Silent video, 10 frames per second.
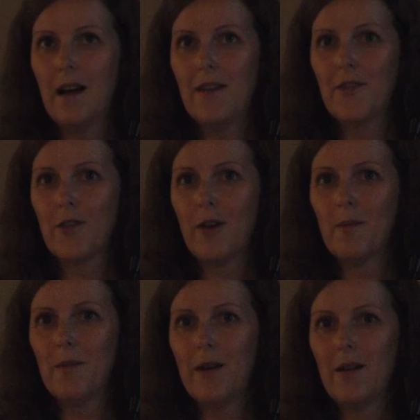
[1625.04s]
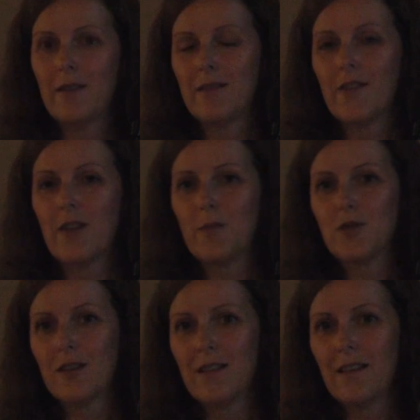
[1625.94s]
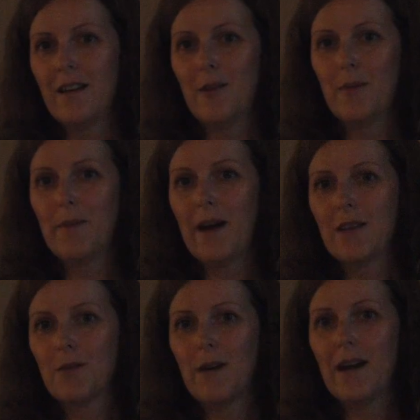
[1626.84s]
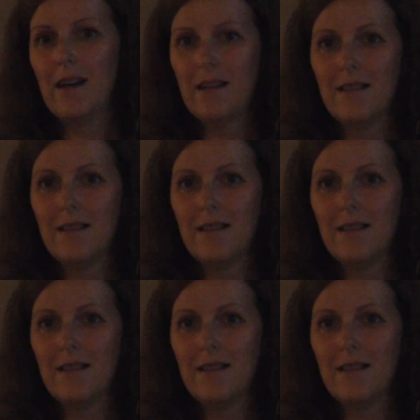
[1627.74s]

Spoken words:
have some a disruption in the RB pathway.